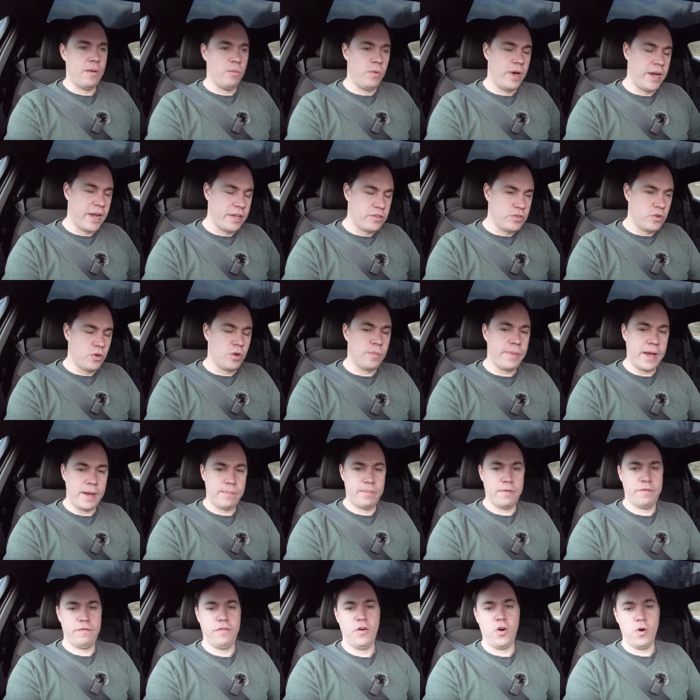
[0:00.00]
When I talk
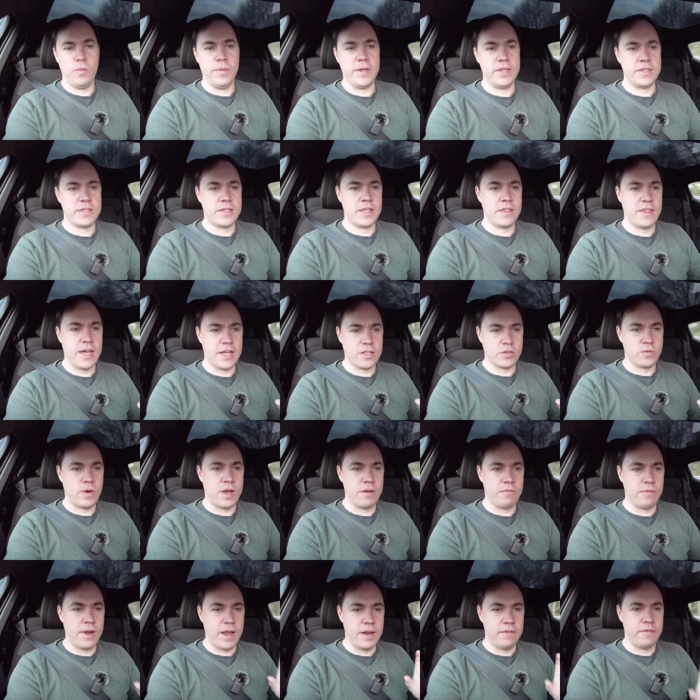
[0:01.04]
about performance, that's
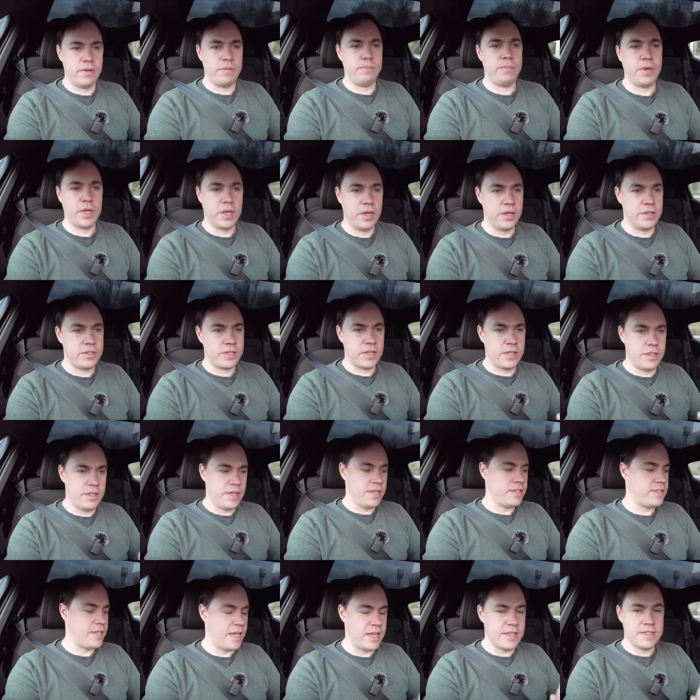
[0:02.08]
quite relevant, because
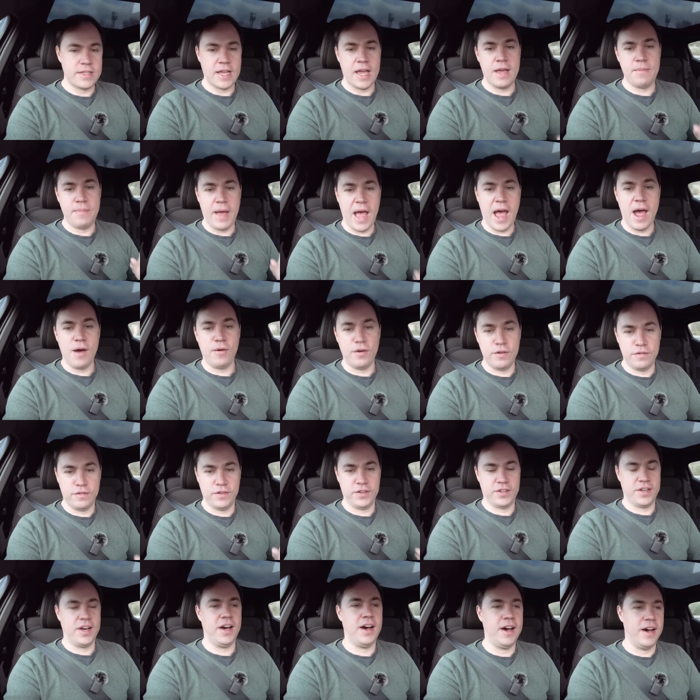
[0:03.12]
this is a
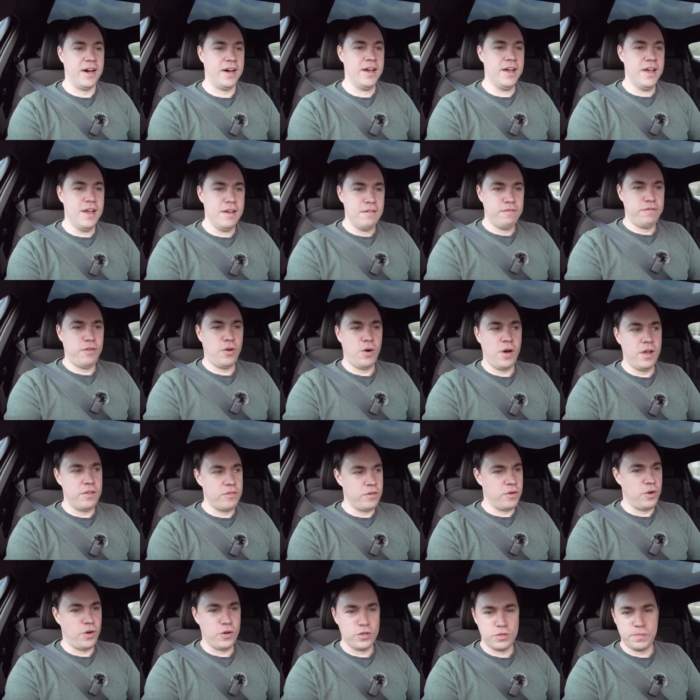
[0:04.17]
powerful car. four
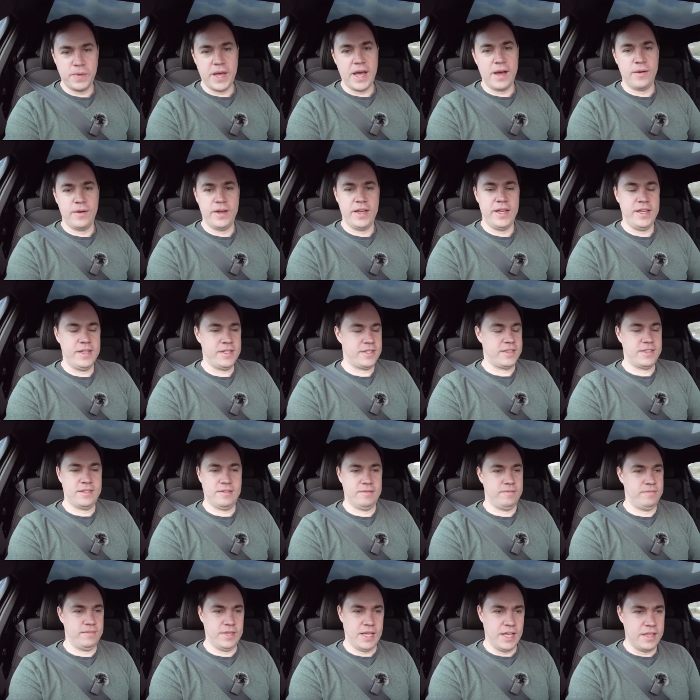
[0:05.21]
hundred horsepower is
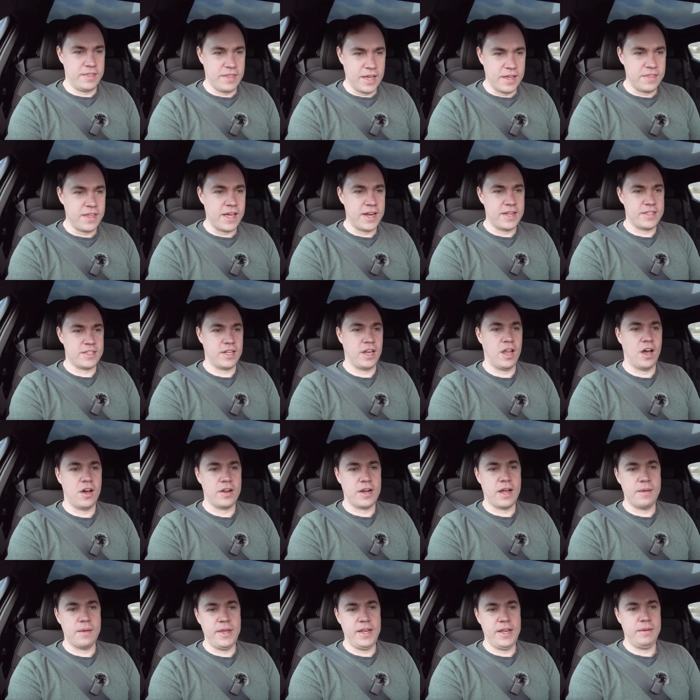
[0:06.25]
that, that is a
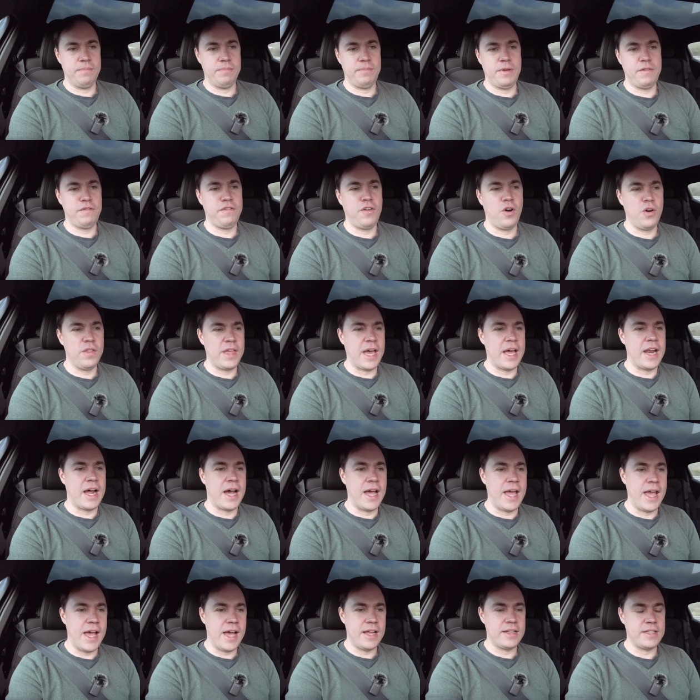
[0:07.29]
lot. I mean, before that,
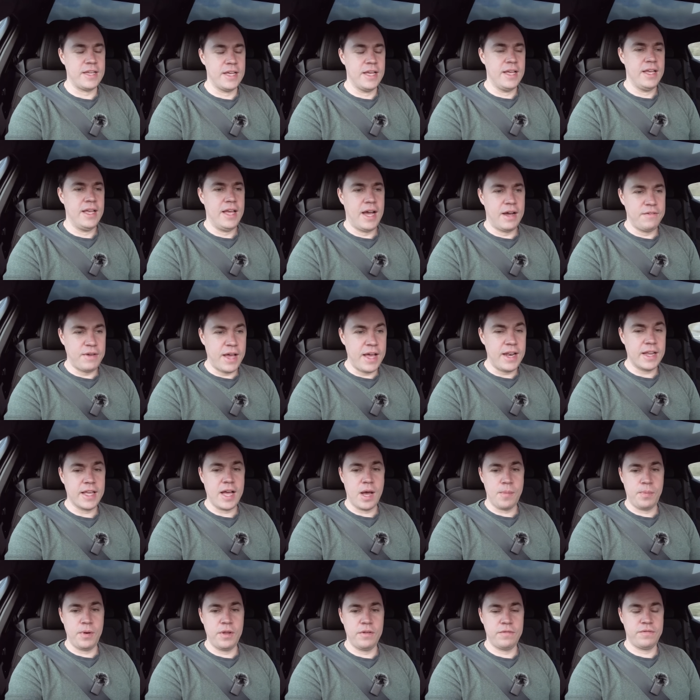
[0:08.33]
I had I've had a
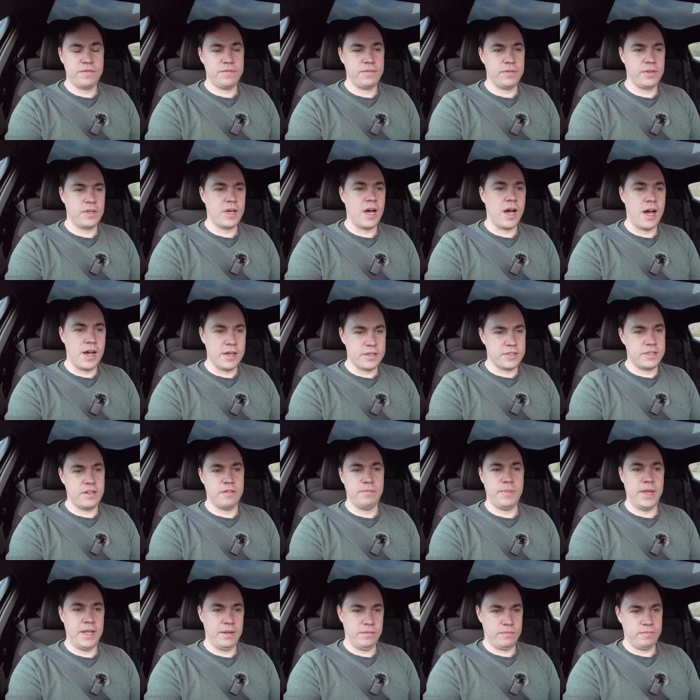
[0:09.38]
couple of cars that
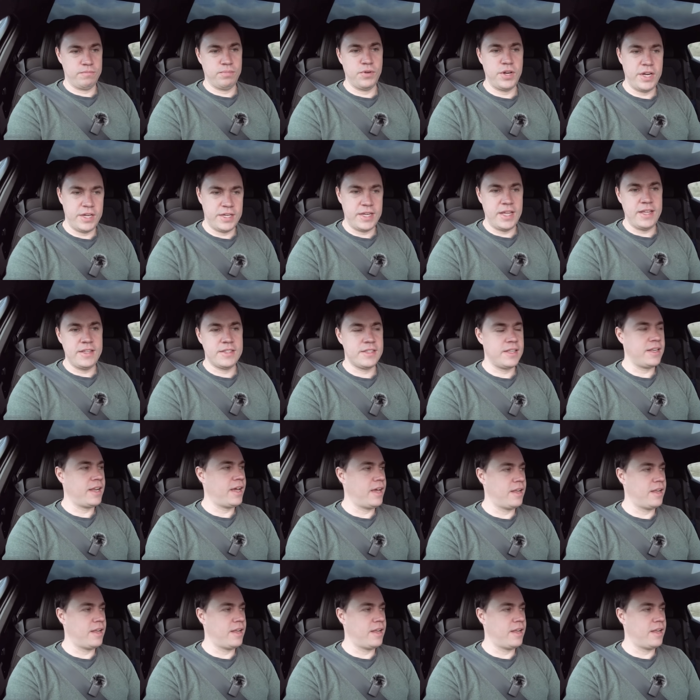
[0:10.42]
have been pretty decent.